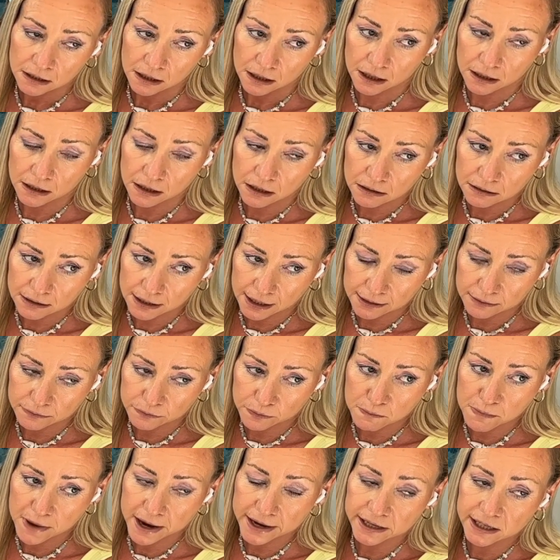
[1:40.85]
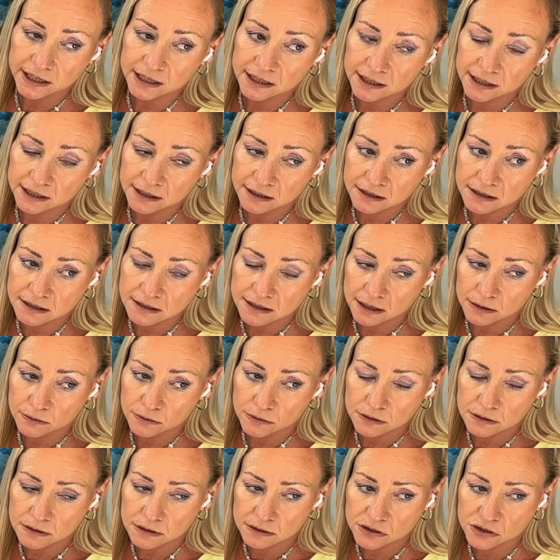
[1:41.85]
I know, like, for many years I
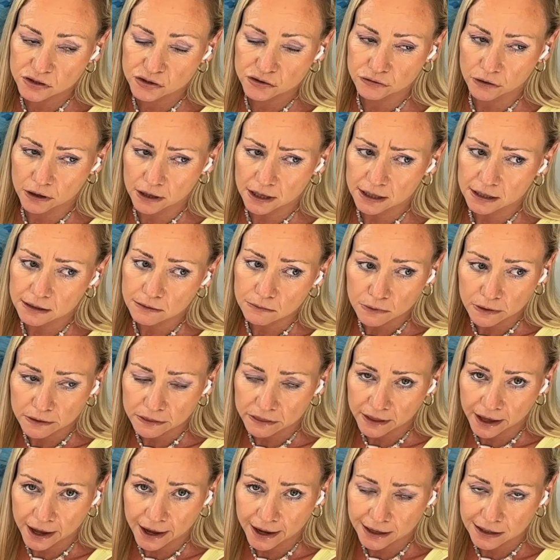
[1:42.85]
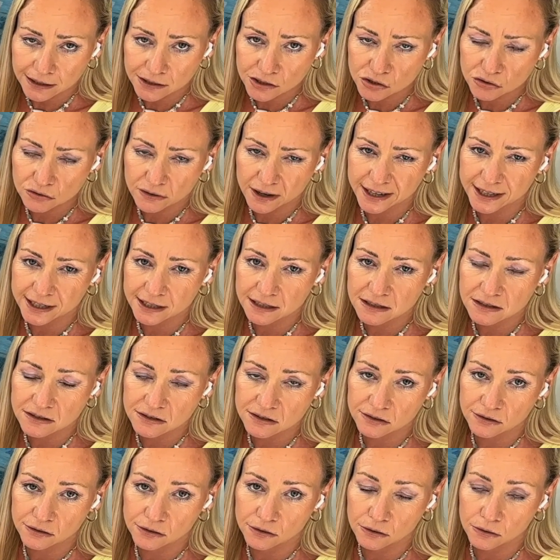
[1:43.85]
was struggling with that, trying
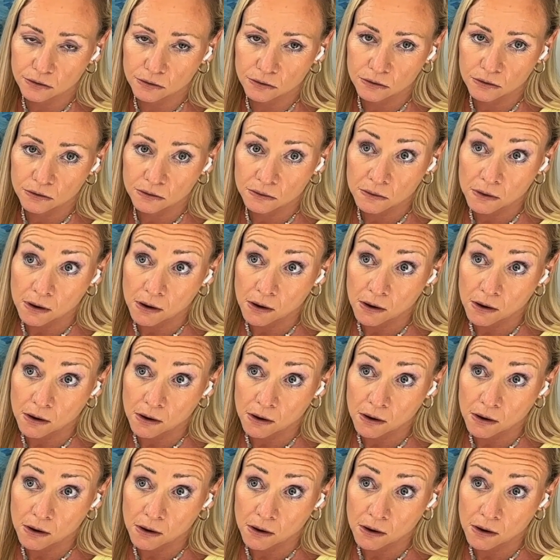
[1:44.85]
to